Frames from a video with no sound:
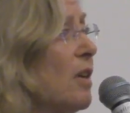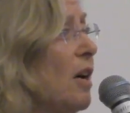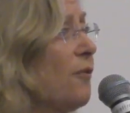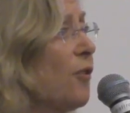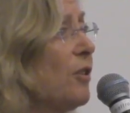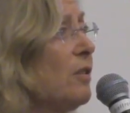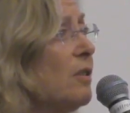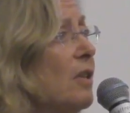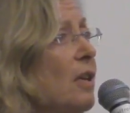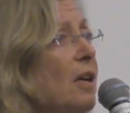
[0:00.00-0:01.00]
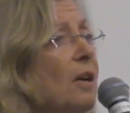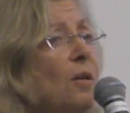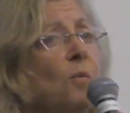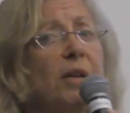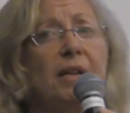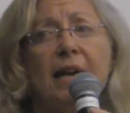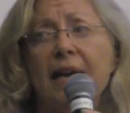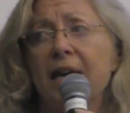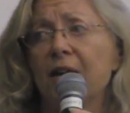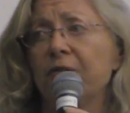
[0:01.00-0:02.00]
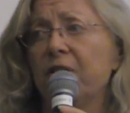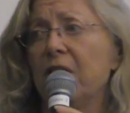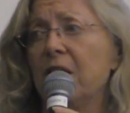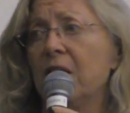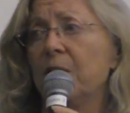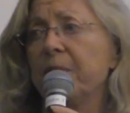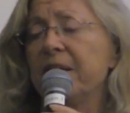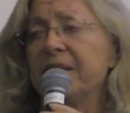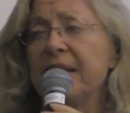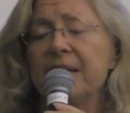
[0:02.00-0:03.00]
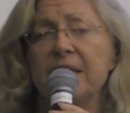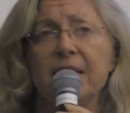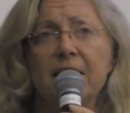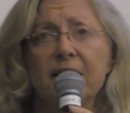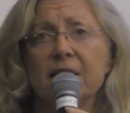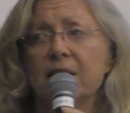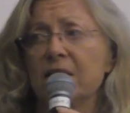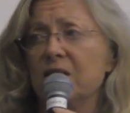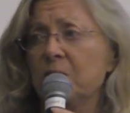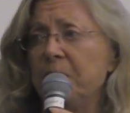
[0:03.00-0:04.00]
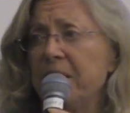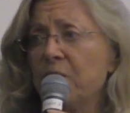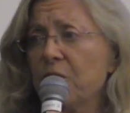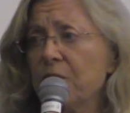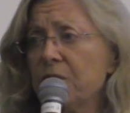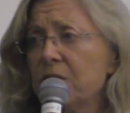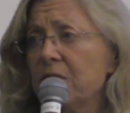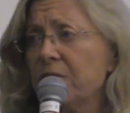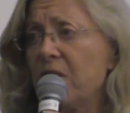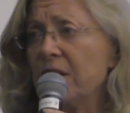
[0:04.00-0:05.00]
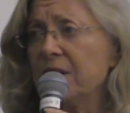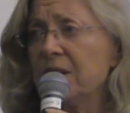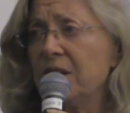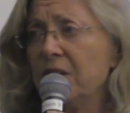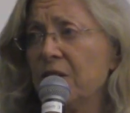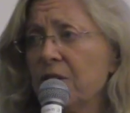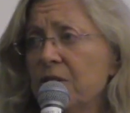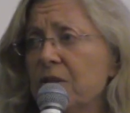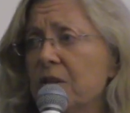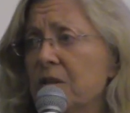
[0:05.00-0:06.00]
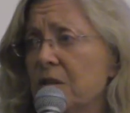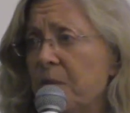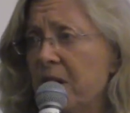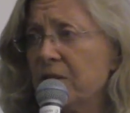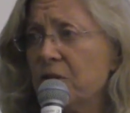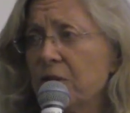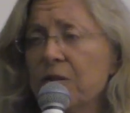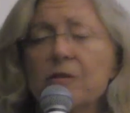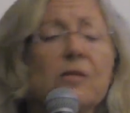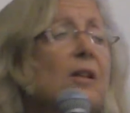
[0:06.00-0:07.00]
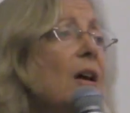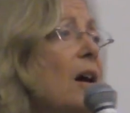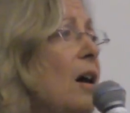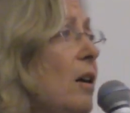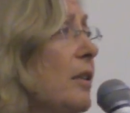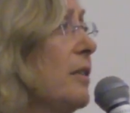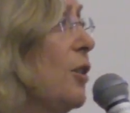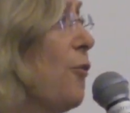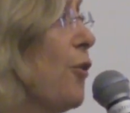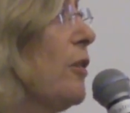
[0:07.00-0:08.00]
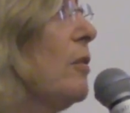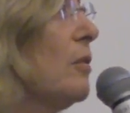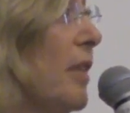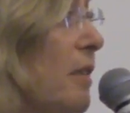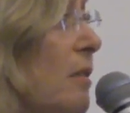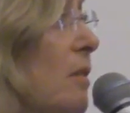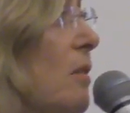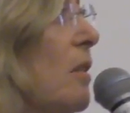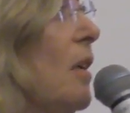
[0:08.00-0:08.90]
conference. We have um, attendees, speakers, volunteers, sponsors, all in different lists.